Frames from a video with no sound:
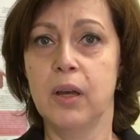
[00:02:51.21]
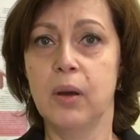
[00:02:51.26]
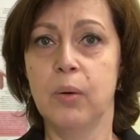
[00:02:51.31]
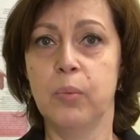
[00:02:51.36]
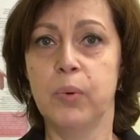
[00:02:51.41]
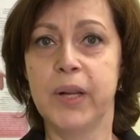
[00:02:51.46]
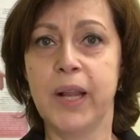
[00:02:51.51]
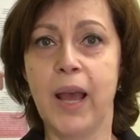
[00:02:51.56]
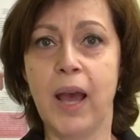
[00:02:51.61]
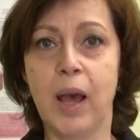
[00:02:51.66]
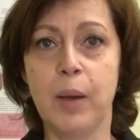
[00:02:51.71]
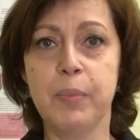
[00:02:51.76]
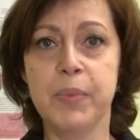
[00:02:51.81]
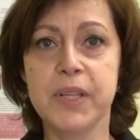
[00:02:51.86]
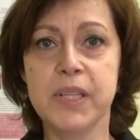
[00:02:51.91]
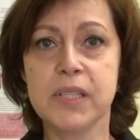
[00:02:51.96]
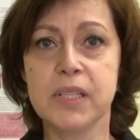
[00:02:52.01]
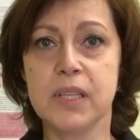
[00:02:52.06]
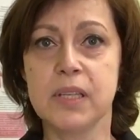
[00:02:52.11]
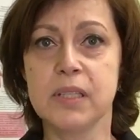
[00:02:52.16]
what
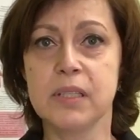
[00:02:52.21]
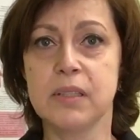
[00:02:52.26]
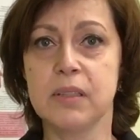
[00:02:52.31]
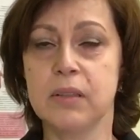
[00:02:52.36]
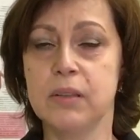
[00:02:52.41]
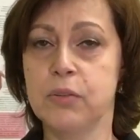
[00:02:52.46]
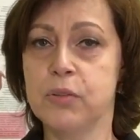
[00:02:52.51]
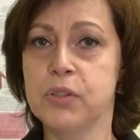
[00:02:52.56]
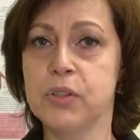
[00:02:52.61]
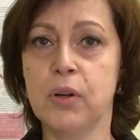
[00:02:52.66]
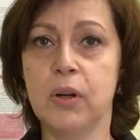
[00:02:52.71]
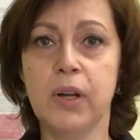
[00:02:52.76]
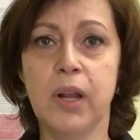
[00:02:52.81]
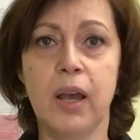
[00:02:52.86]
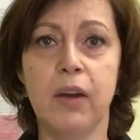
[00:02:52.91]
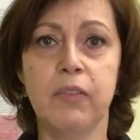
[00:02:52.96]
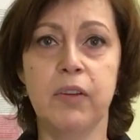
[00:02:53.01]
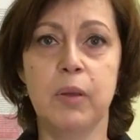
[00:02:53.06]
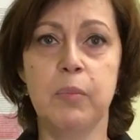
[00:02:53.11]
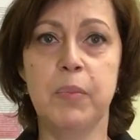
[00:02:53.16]
happens is you start
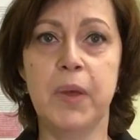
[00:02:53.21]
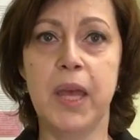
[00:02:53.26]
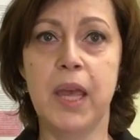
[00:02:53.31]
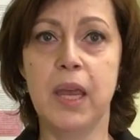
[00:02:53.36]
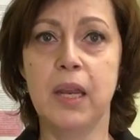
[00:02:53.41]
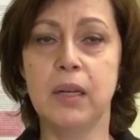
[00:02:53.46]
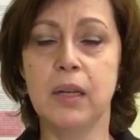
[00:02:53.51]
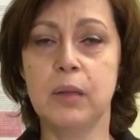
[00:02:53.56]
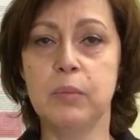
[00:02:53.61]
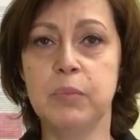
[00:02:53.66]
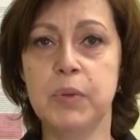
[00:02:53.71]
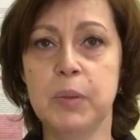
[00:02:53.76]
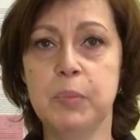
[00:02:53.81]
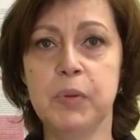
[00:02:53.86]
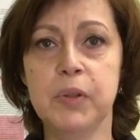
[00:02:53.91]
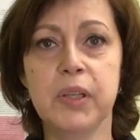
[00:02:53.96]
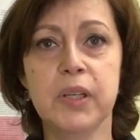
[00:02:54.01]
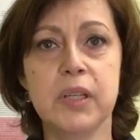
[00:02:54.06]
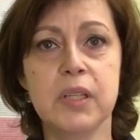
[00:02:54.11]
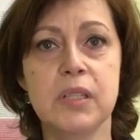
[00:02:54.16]
having pain and
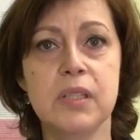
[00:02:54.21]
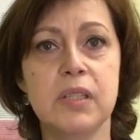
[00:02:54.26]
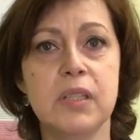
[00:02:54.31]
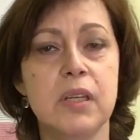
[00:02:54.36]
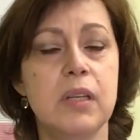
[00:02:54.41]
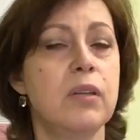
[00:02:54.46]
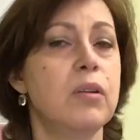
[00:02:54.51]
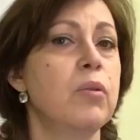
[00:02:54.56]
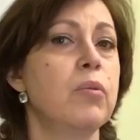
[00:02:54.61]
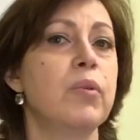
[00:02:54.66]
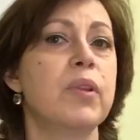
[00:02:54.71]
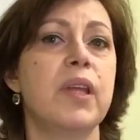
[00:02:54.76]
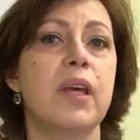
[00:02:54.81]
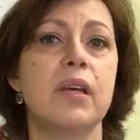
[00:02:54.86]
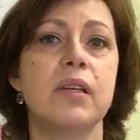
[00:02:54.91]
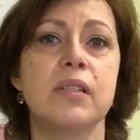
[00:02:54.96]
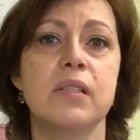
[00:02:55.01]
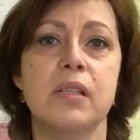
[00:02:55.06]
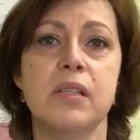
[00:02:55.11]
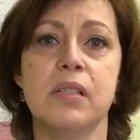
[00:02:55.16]
people continue with
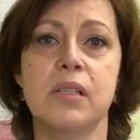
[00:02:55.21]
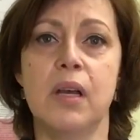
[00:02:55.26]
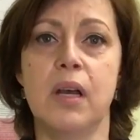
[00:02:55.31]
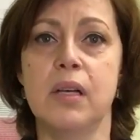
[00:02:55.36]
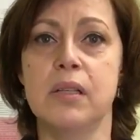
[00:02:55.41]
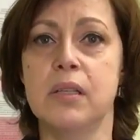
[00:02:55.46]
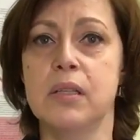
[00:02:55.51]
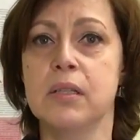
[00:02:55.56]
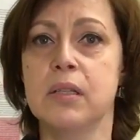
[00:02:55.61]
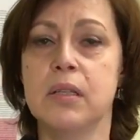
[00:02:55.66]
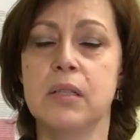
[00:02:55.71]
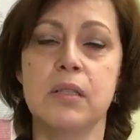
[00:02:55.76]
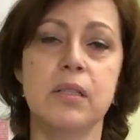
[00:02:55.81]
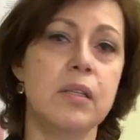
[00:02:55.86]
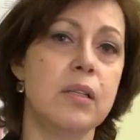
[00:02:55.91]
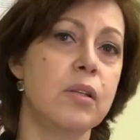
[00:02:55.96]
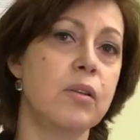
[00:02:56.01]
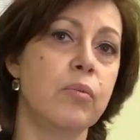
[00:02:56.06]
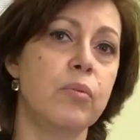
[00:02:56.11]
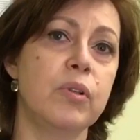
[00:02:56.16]
exercises,
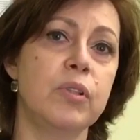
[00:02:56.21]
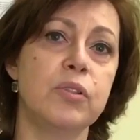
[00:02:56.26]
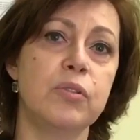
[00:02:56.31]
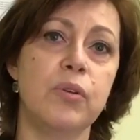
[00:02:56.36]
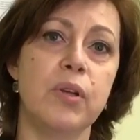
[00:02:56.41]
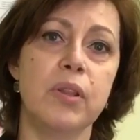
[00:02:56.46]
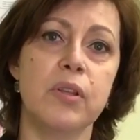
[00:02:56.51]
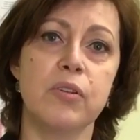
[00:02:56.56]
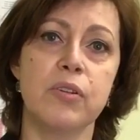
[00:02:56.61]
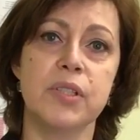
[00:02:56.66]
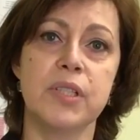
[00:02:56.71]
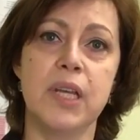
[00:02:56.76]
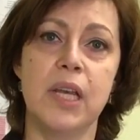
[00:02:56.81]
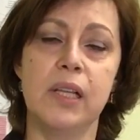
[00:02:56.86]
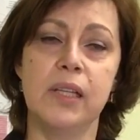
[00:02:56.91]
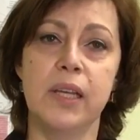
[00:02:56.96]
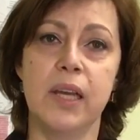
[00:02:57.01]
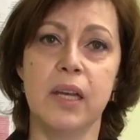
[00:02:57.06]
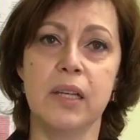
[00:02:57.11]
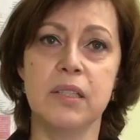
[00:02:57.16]
continue with doing their
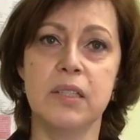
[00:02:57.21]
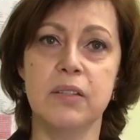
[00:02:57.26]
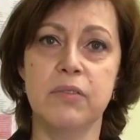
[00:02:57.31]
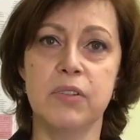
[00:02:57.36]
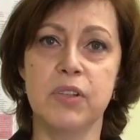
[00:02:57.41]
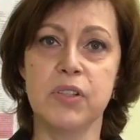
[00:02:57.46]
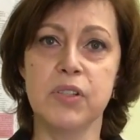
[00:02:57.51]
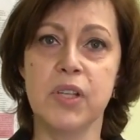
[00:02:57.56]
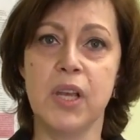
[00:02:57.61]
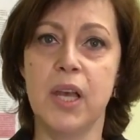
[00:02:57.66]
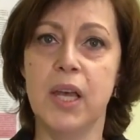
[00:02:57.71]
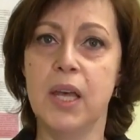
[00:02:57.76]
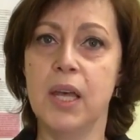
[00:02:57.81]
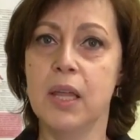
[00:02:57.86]
daily activities.